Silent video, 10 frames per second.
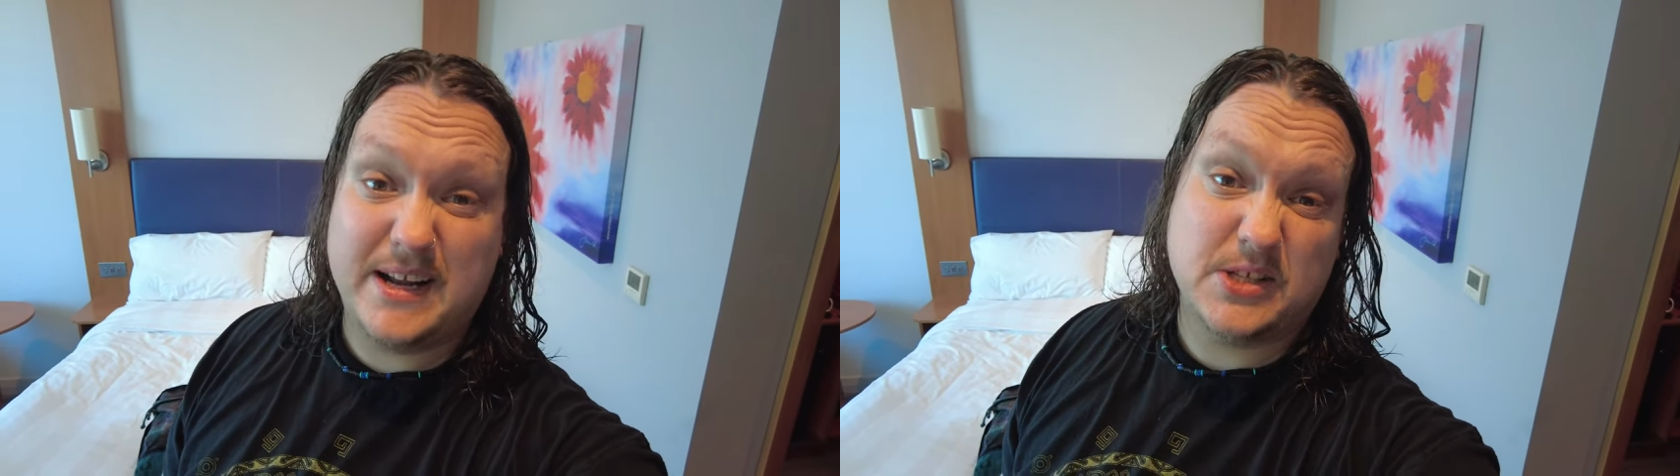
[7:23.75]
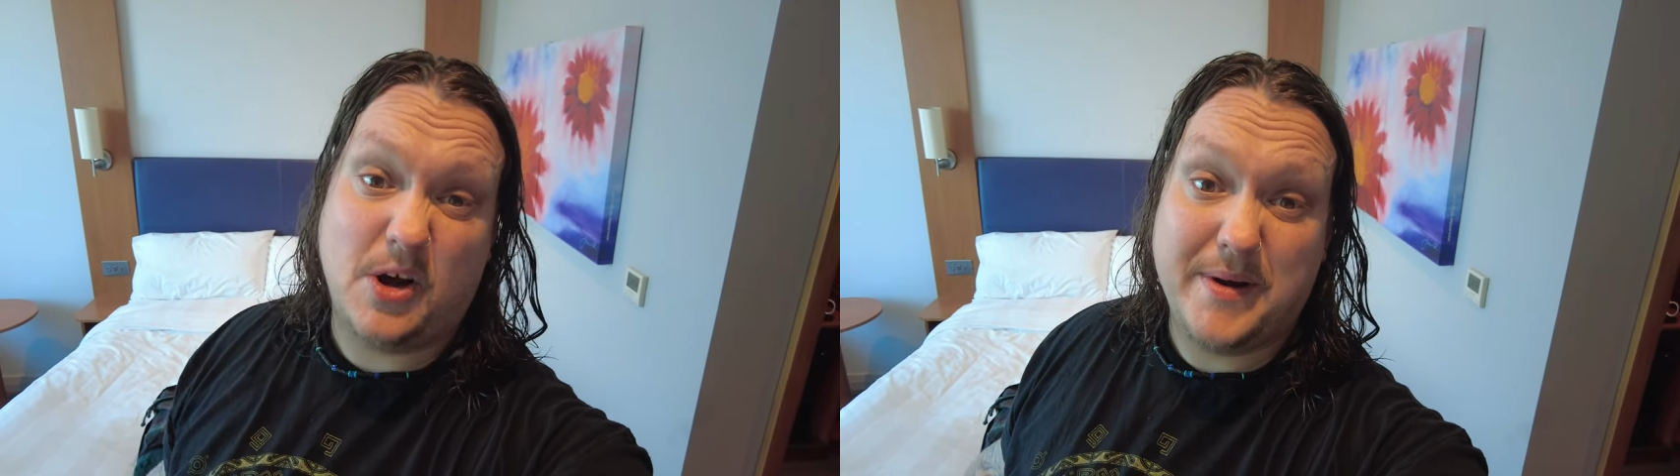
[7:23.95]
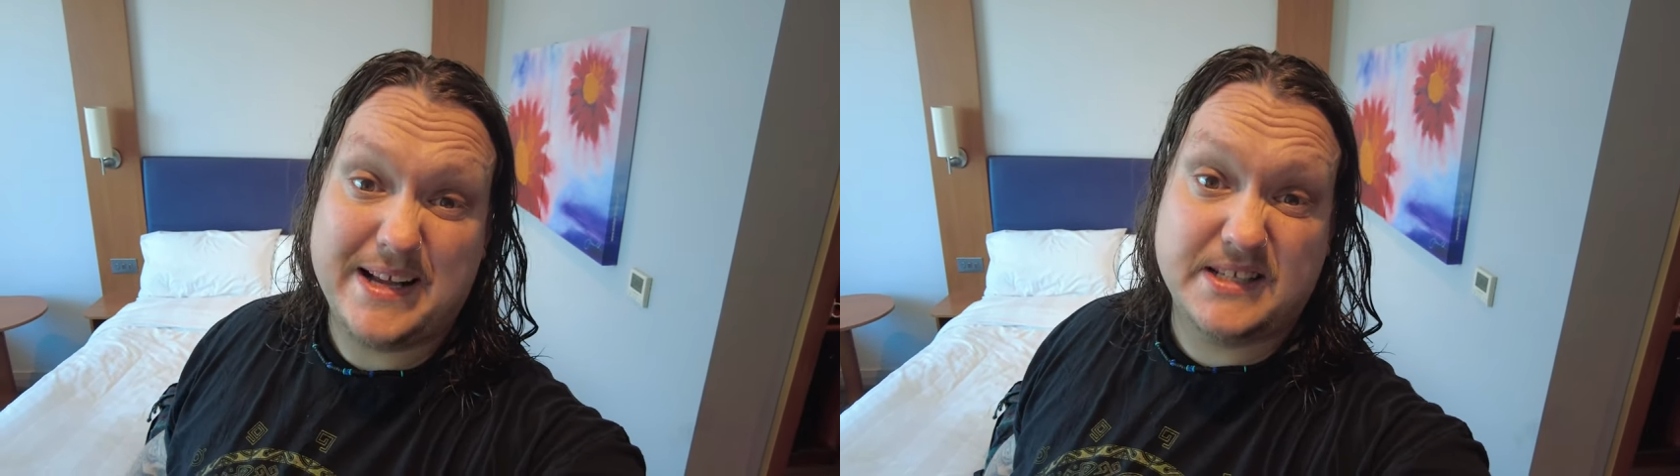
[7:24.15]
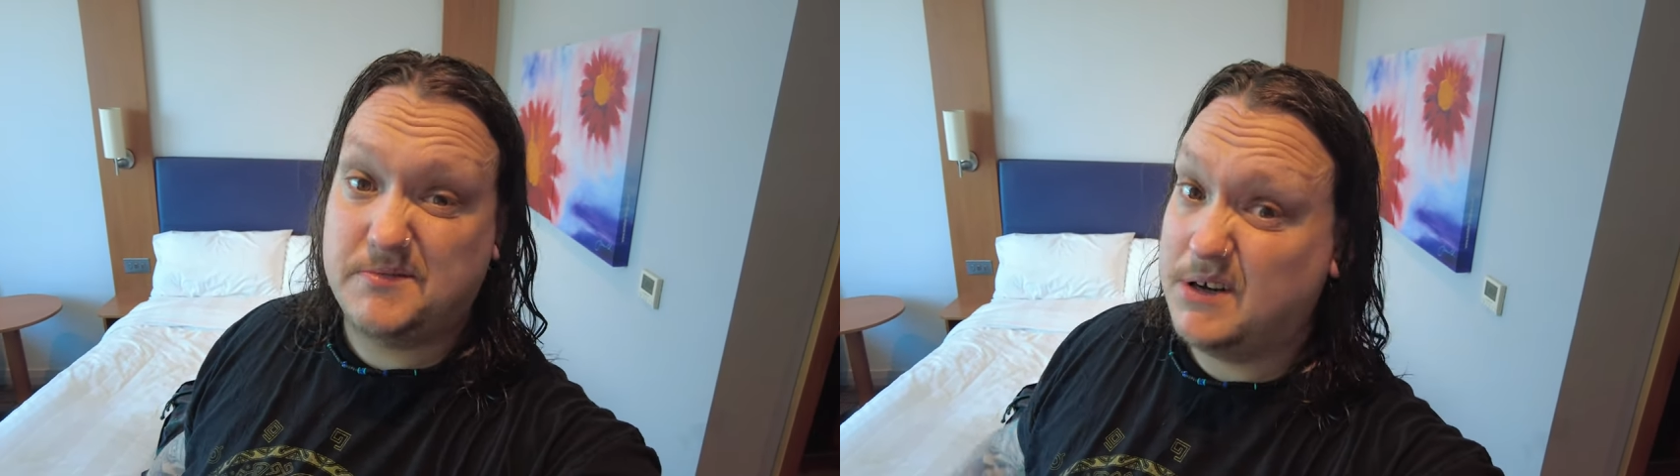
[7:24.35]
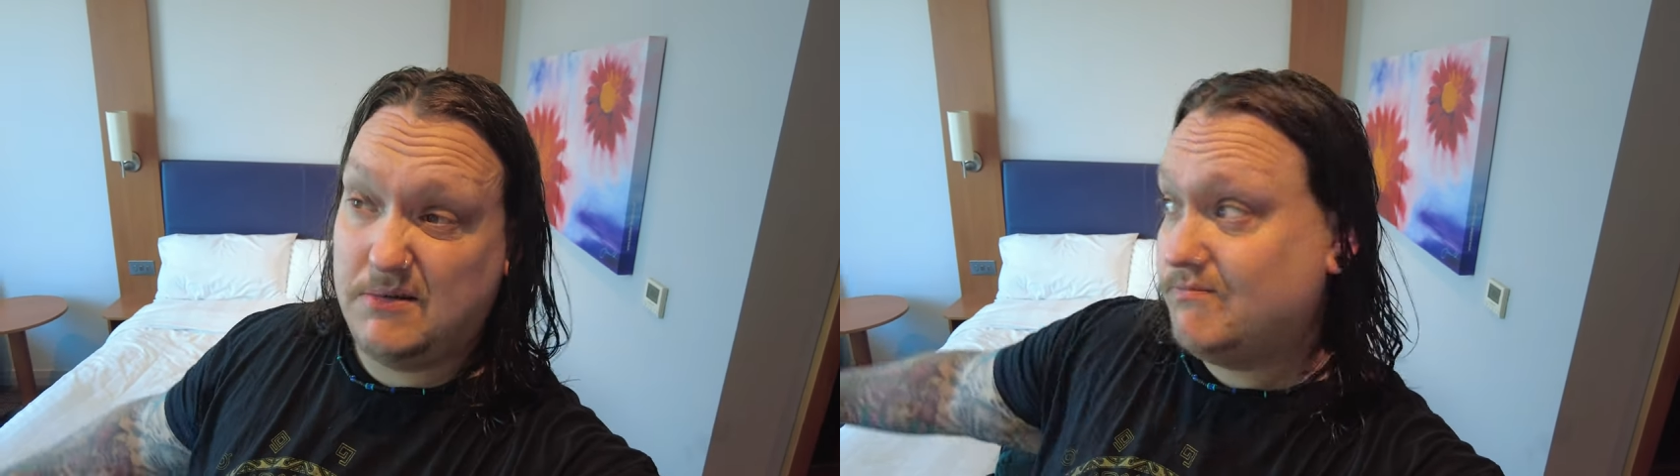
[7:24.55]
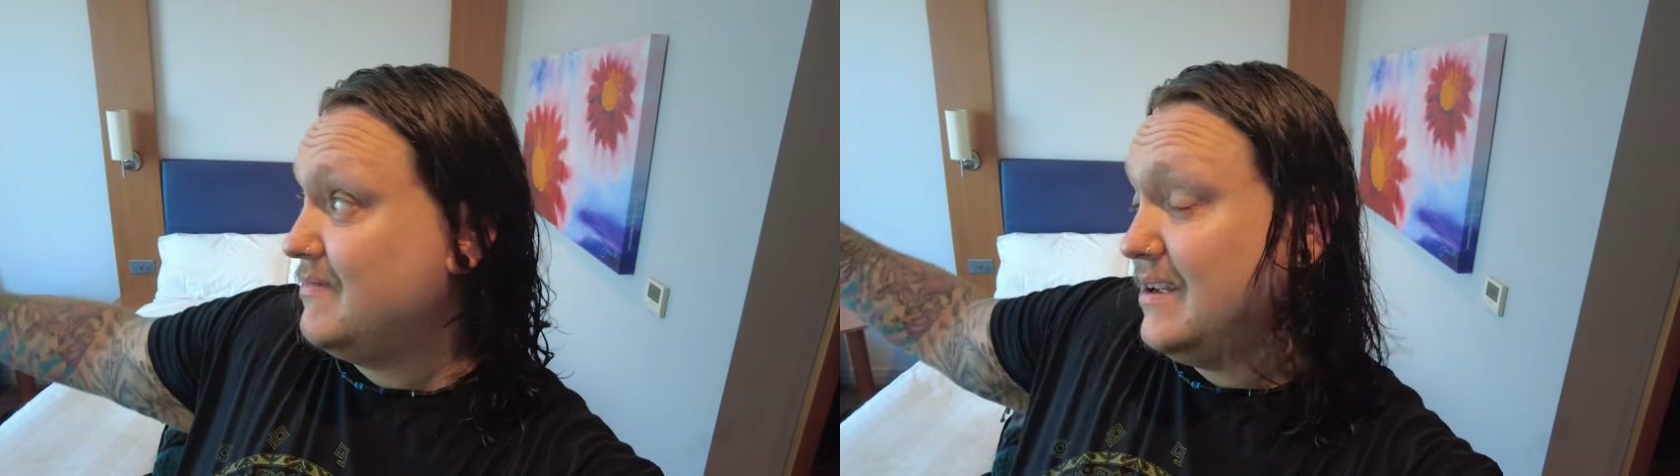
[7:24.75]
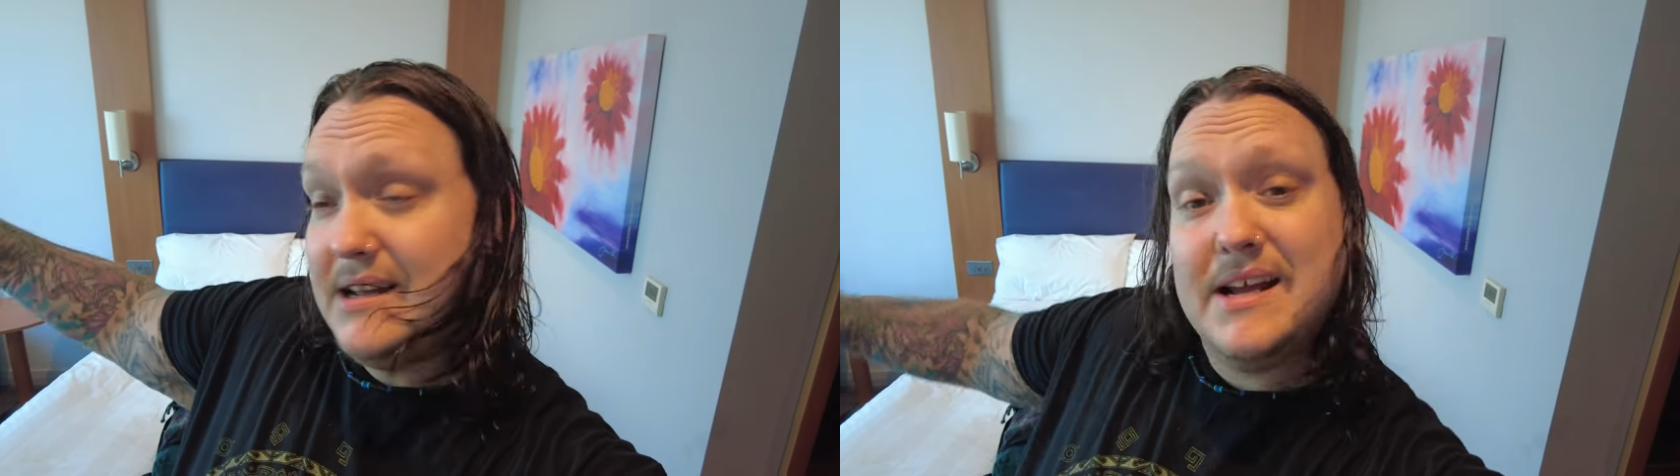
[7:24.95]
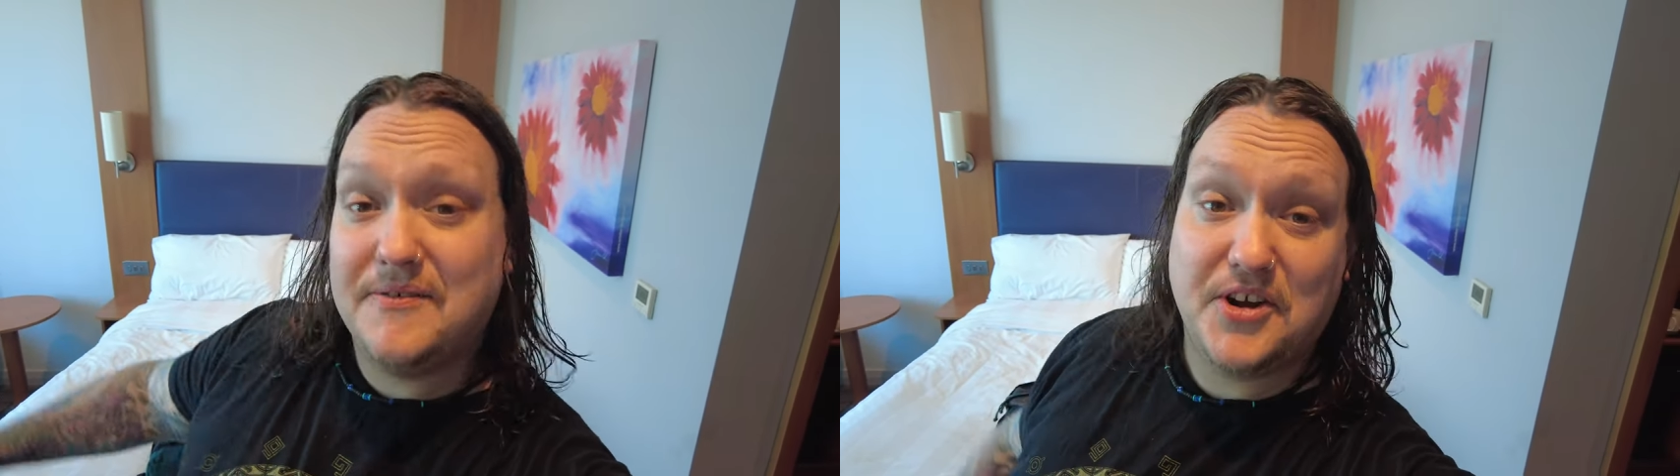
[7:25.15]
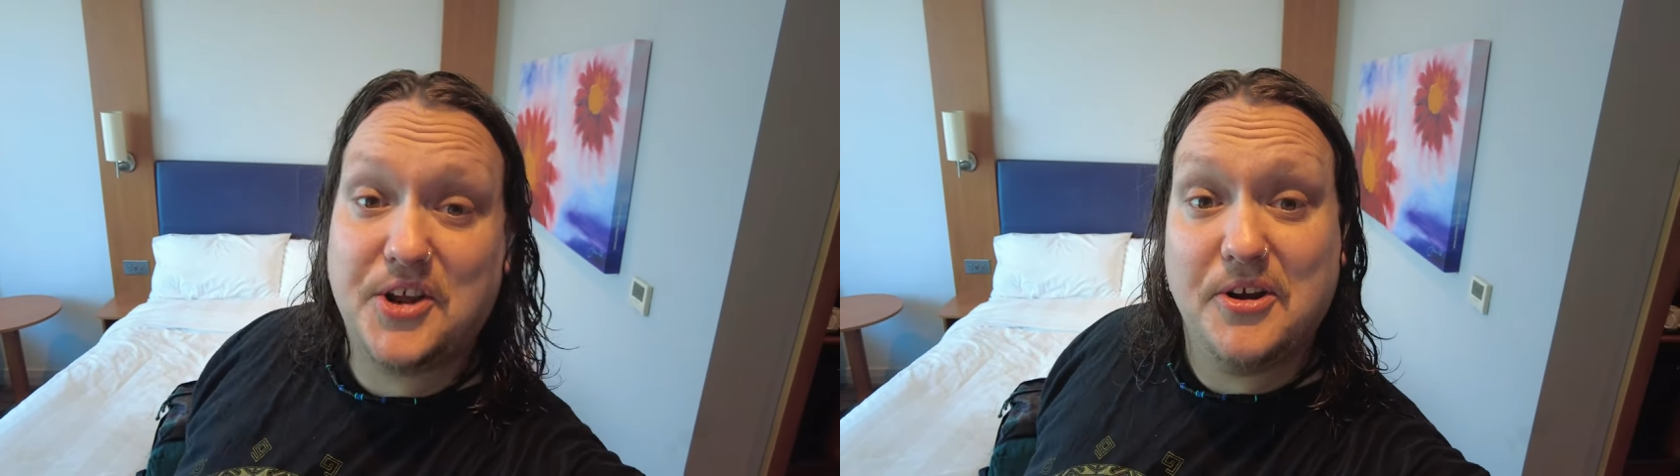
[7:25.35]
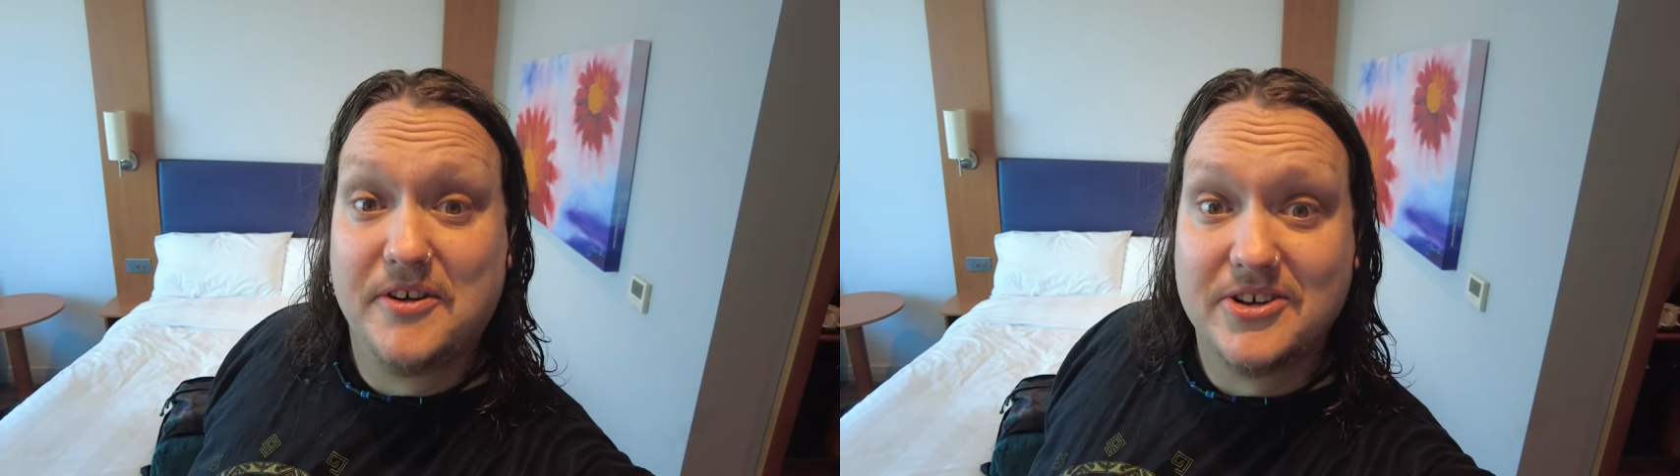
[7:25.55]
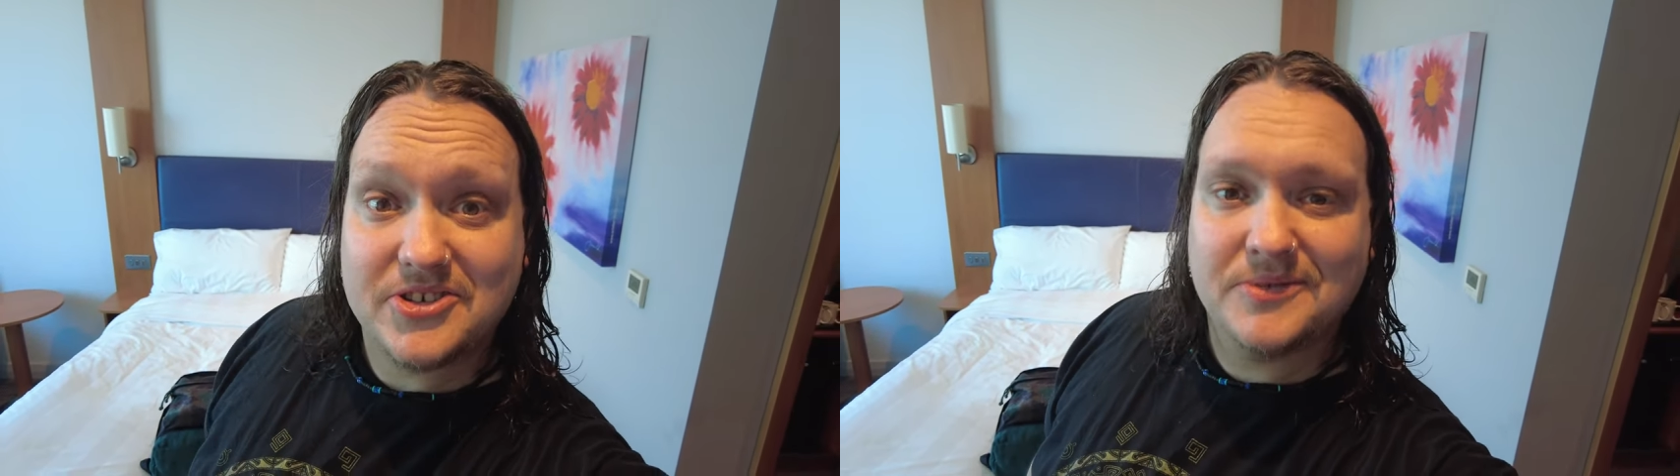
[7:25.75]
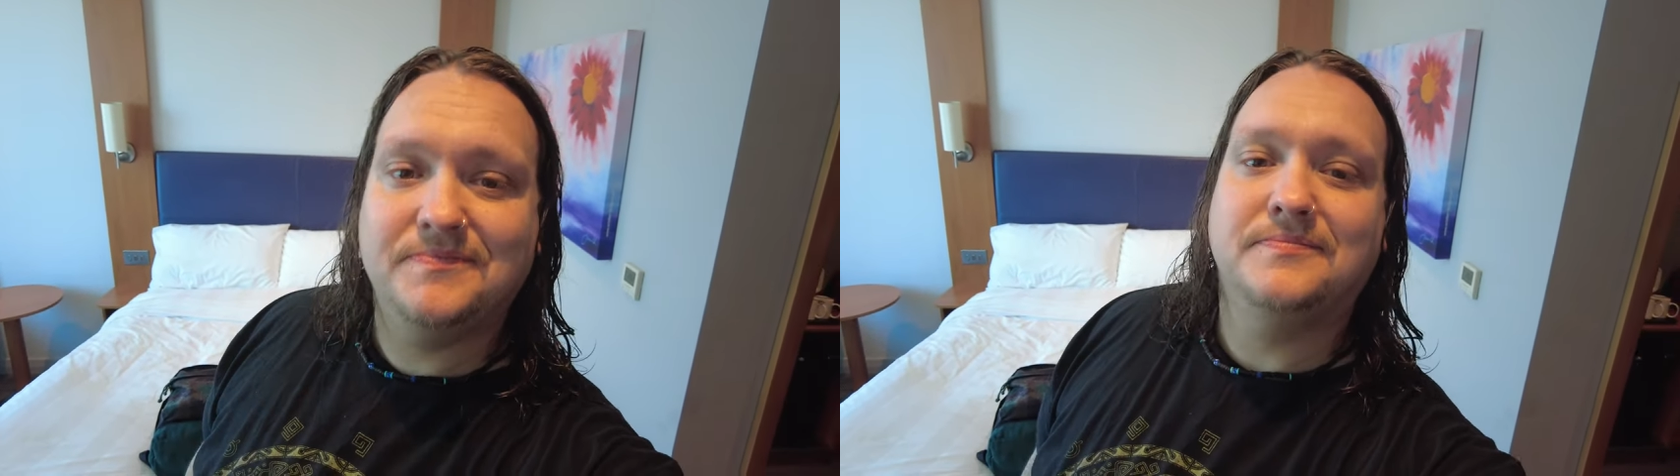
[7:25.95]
It's not amazing, but if you're curious,